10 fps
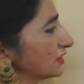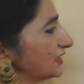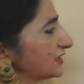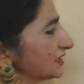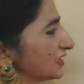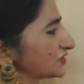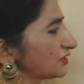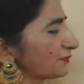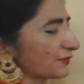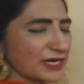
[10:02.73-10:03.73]

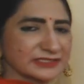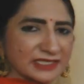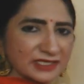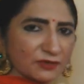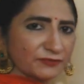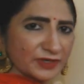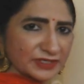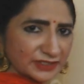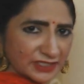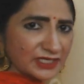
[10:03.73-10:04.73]
international price line of
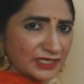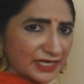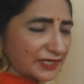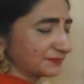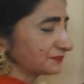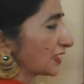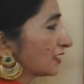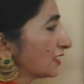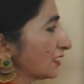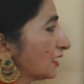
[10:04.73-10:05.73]
country A.
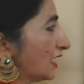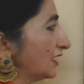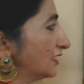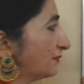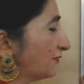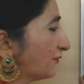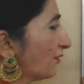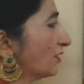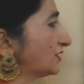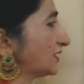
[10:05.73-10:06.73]
And
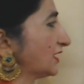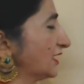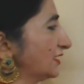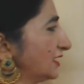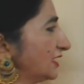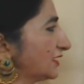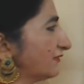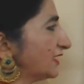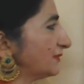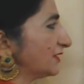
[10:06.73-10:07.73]
before trade,
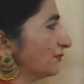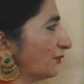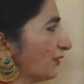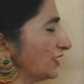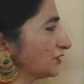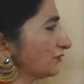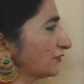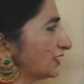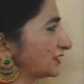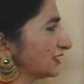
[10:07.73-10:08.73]
equilibrium point
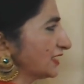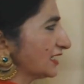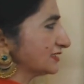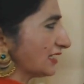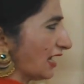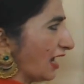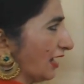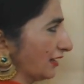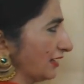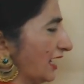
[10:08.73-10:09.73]
of country A is
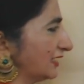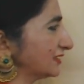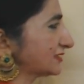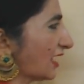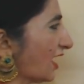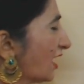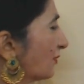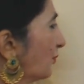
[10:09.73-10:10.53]
R. At this R